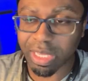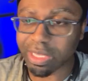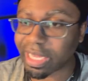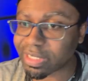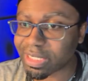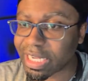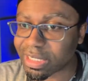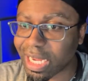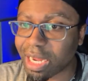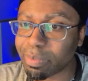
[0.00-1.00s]
Yes, it
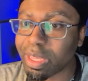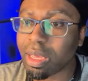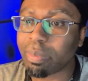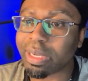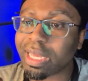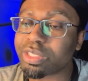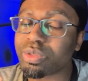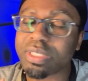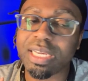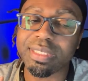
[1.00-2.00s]
takes time, but guess
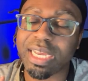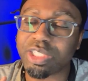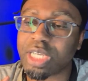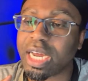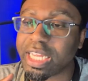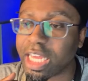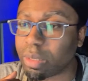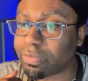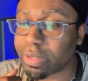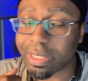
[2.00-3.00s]
who sounds like Johnny
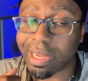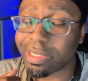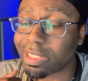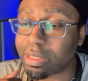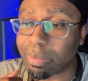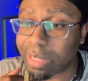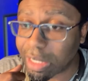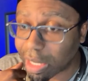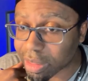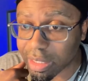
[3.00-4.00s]
Helpful? And I ain't telling them
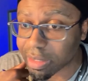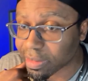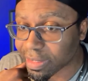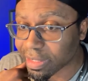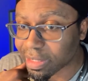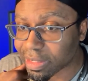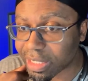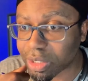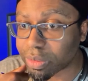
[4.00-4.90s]
nothing. They told